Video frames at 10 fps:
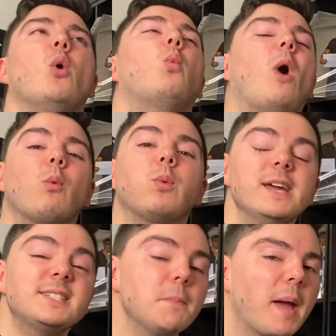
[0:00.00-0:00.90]
While
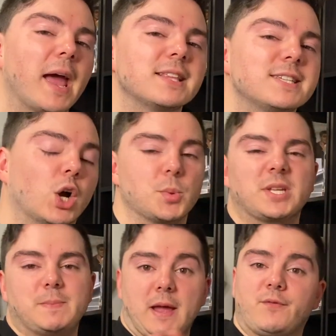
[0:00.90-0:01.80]
we depending on
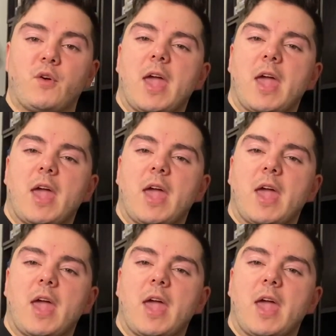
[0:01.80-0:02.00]
this man for